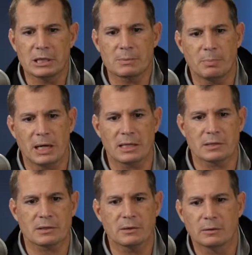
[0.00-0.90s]
his
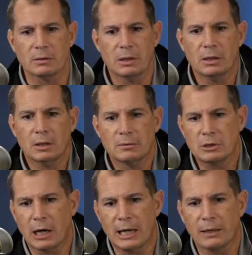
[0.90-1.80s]
best to
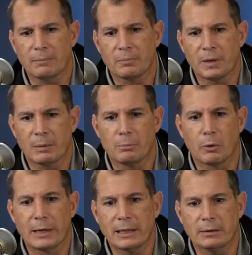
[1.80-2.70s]
try and
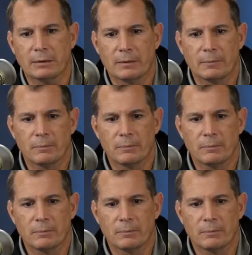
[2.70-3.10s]
bring